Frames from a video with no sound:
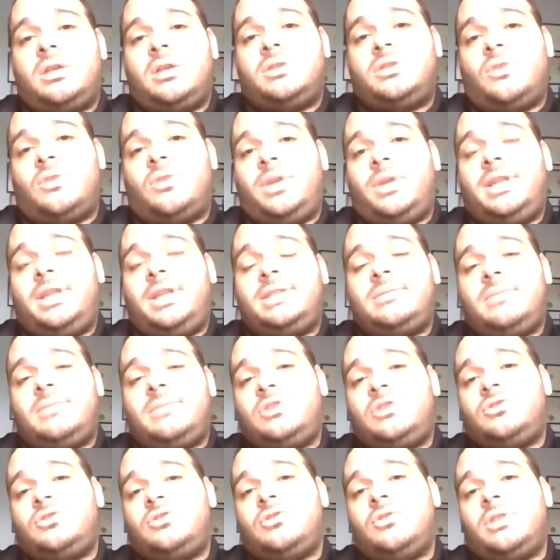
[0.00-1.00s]
So we need to
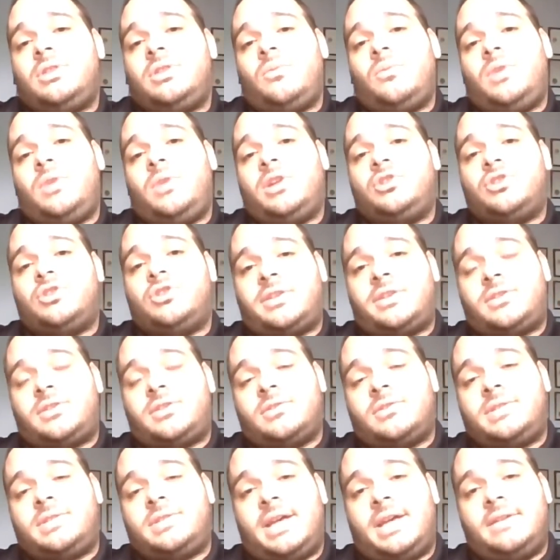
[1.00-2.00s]
make sure that we adjust
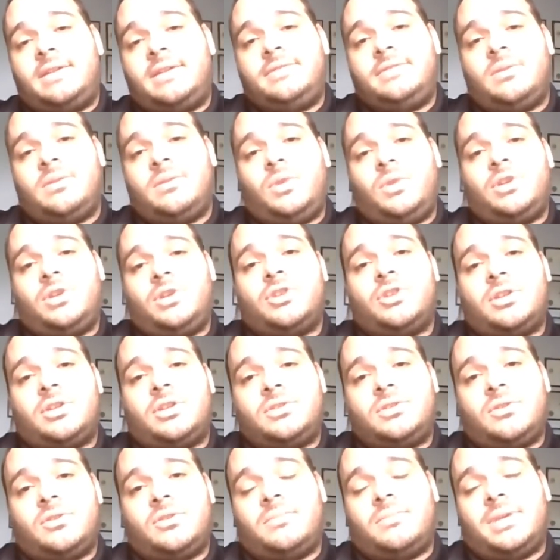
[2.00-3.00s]
ourselves and we
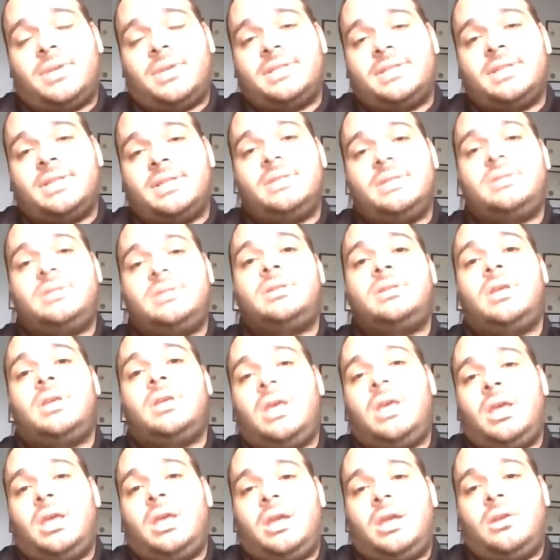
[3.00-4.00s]
adjust our business
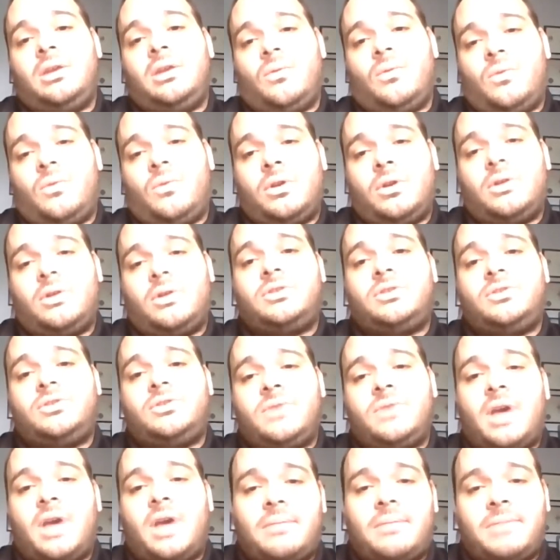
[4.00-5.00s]
in order
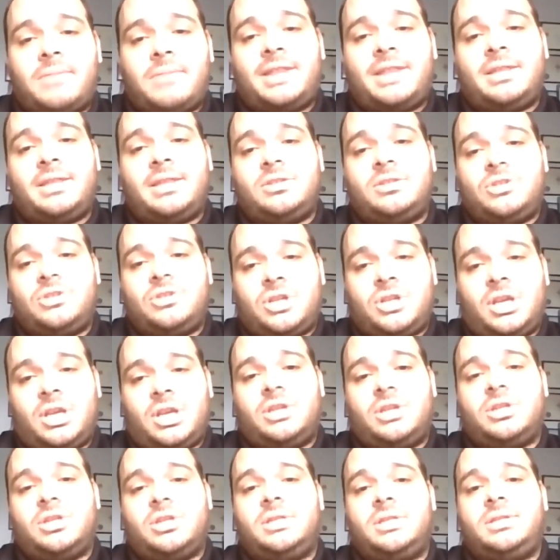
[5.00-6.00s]
to combat these
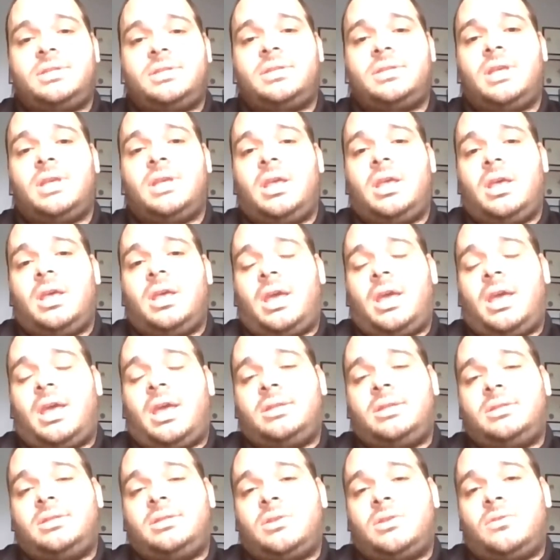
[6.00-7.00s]
changes
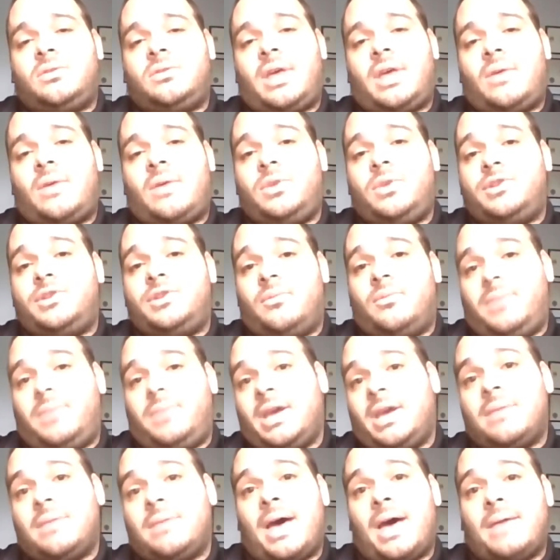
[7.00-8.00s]
and so that we don't
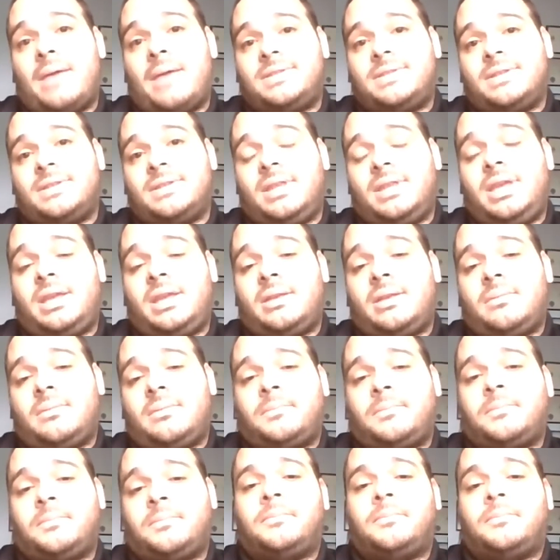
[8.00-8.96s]
become obsolete.